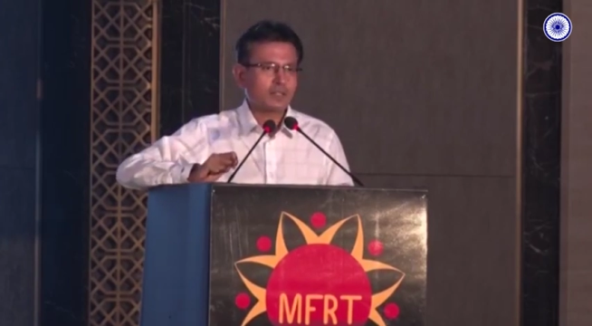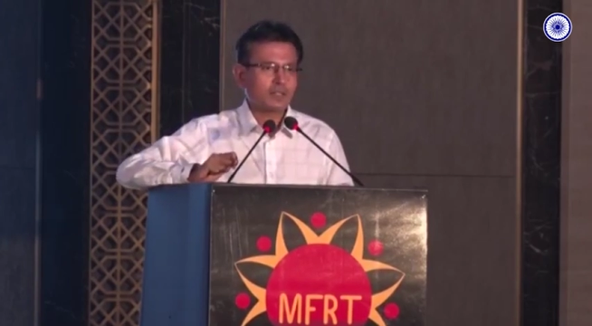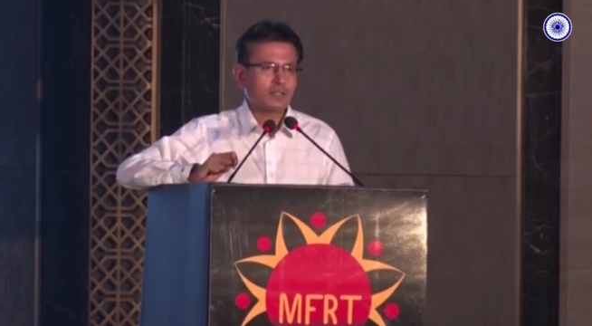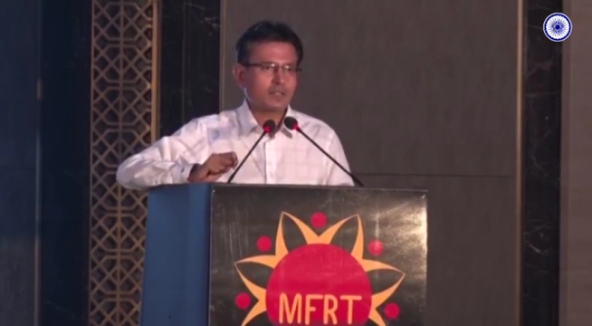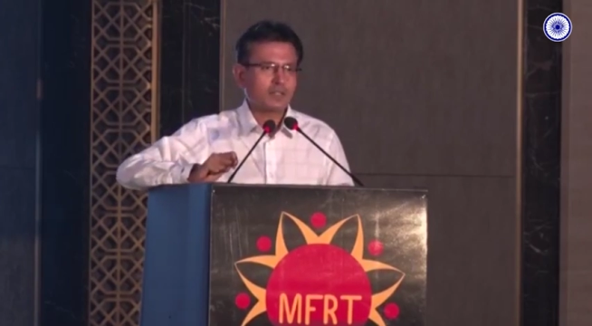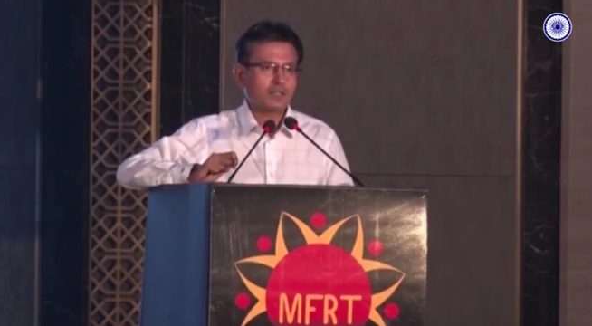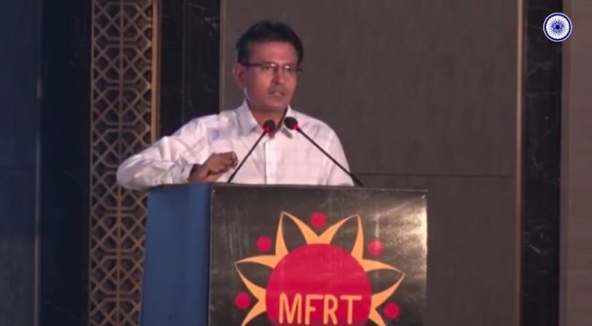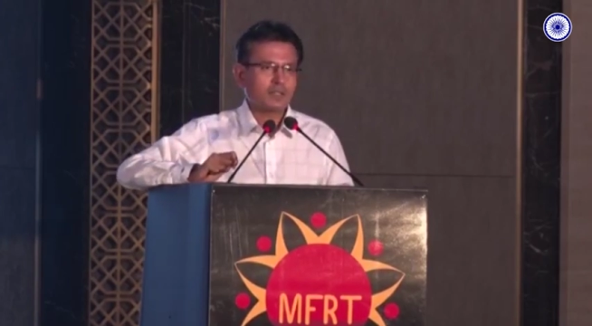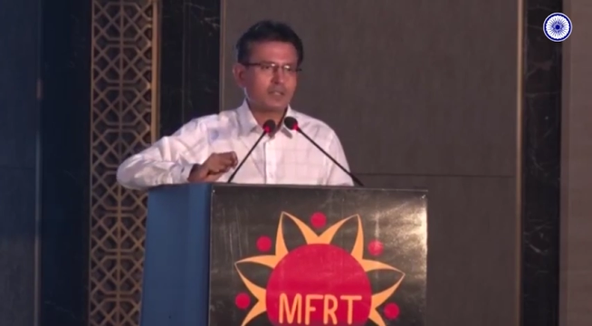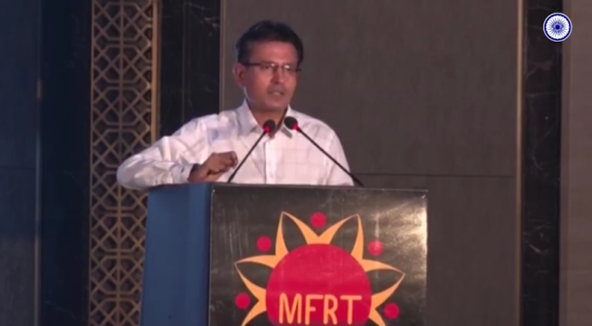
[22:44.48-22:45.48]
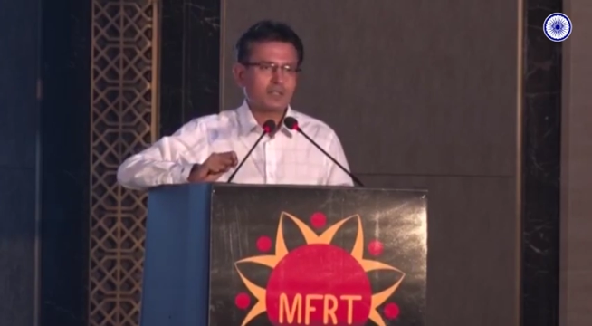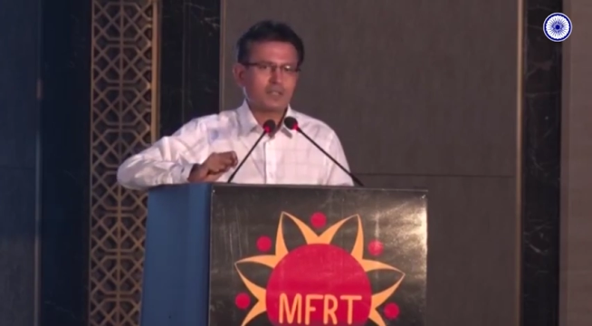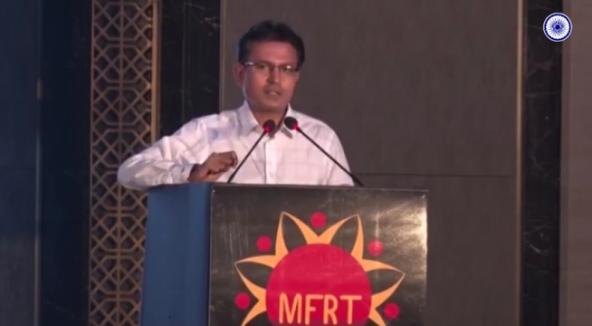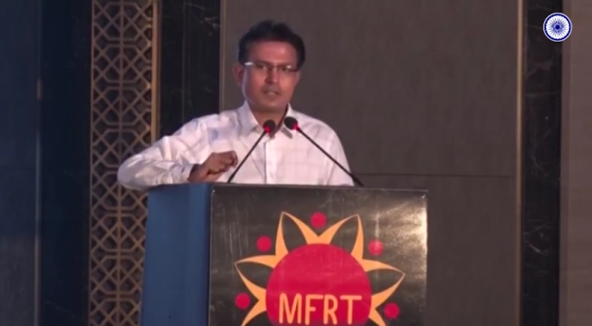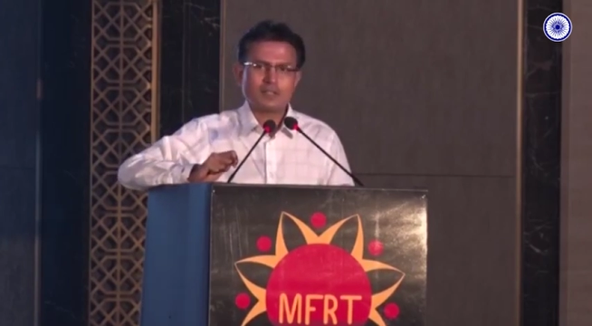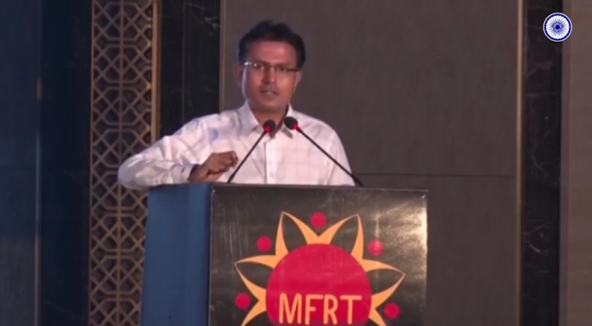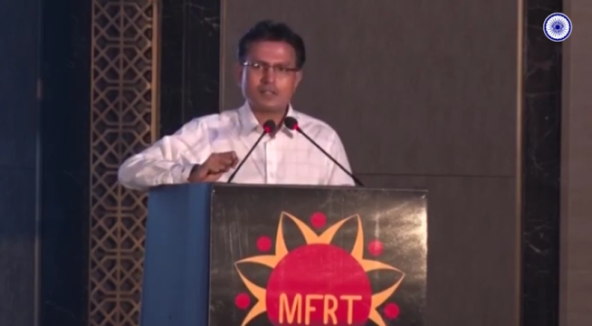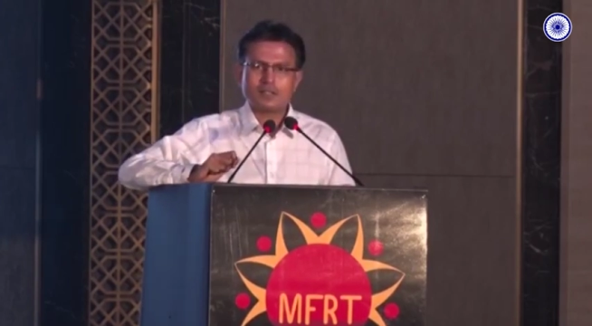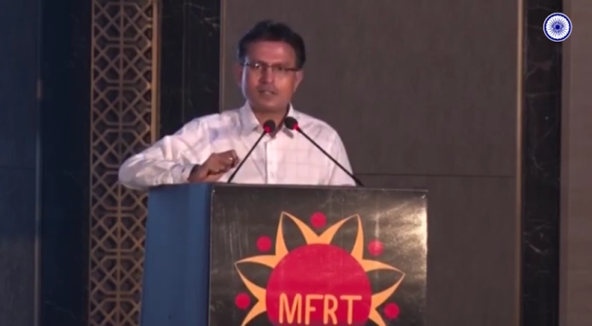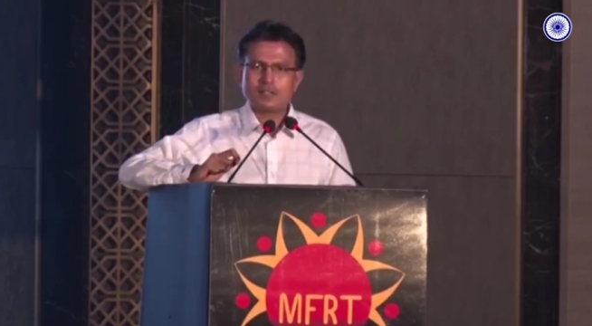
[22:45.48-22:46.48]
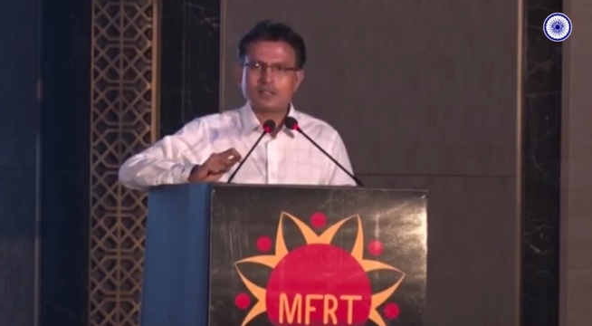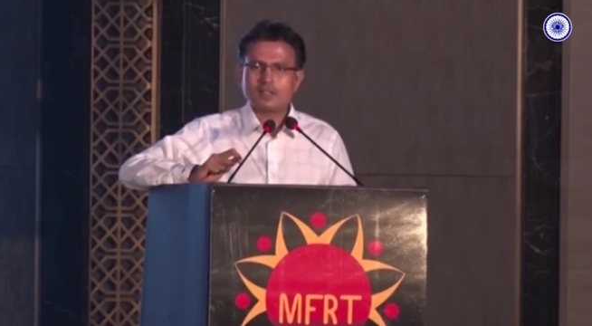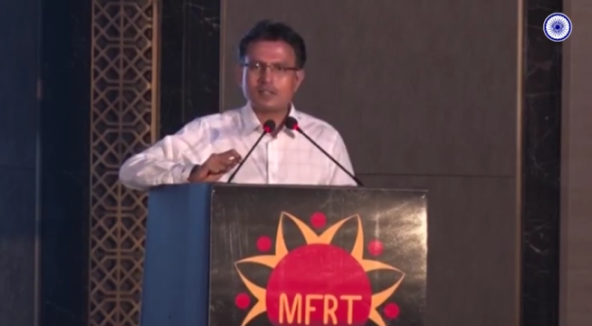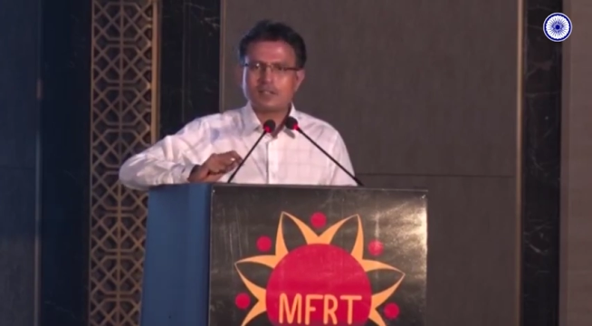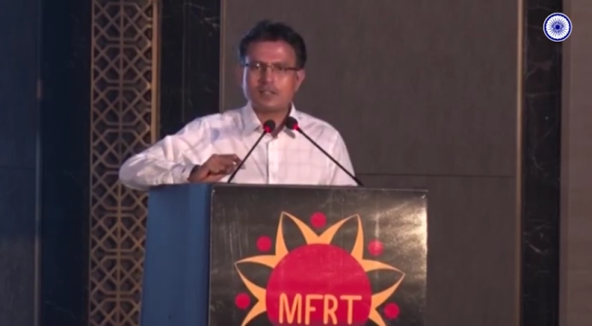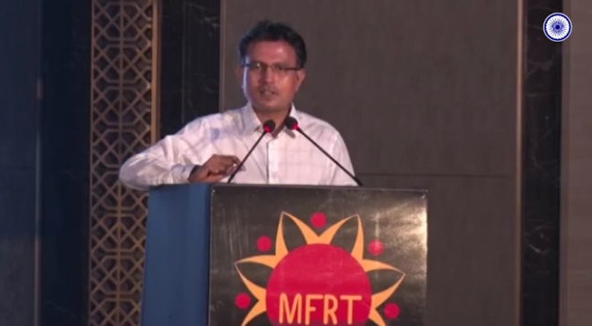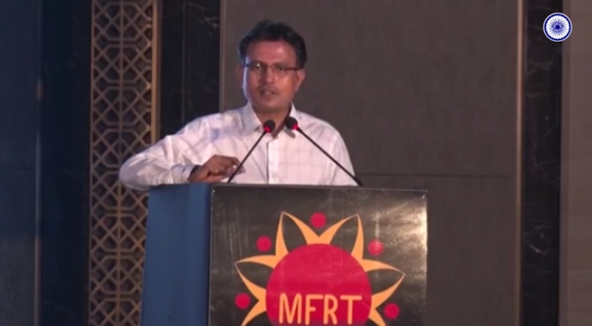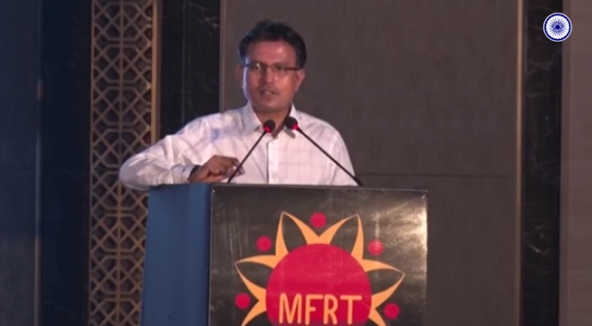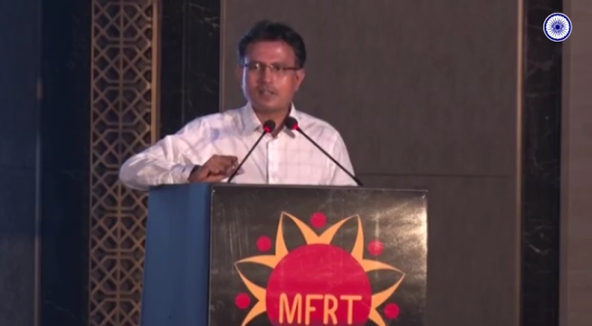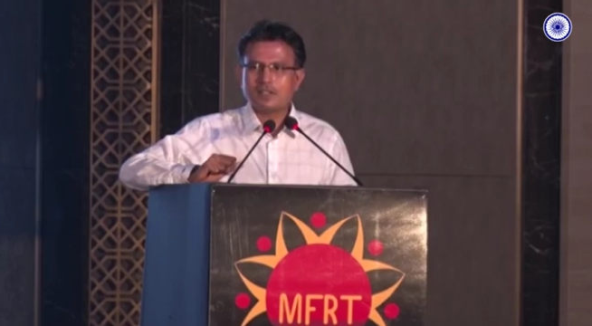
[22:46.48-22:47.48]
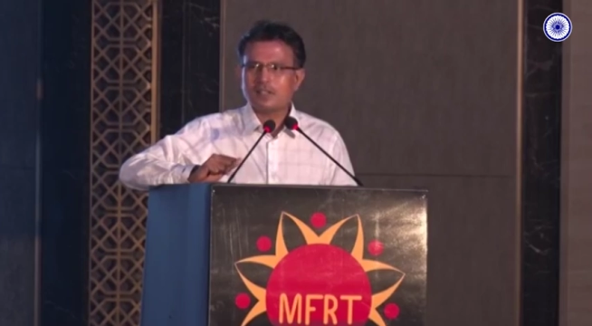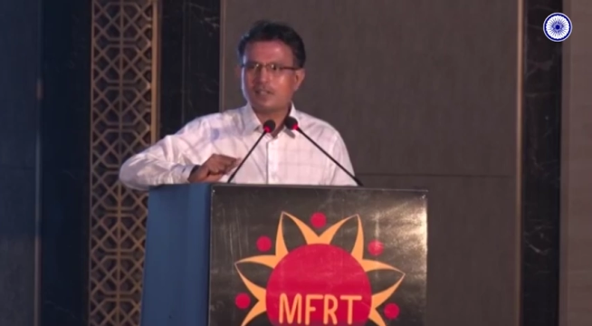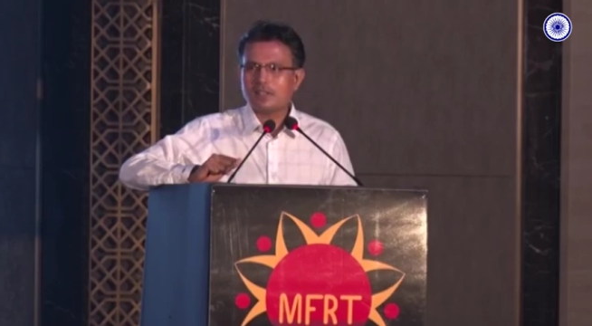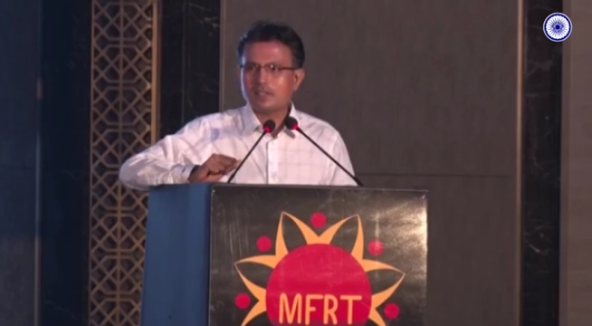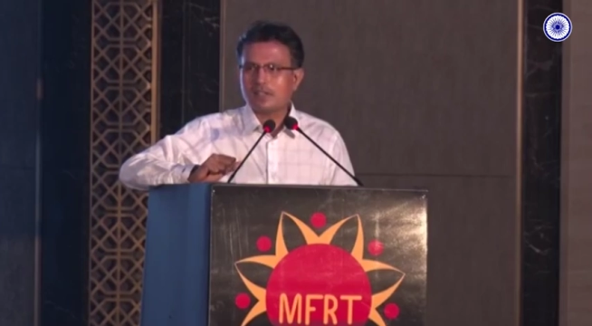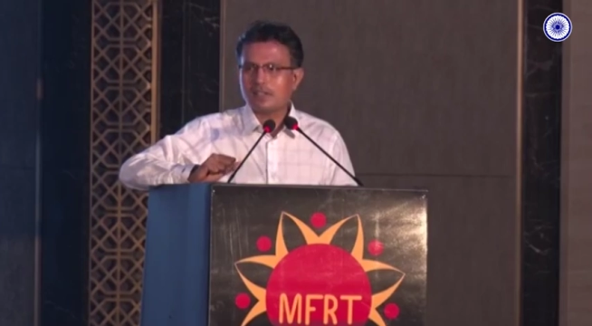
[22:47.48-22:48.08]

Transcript: Nobody speaks.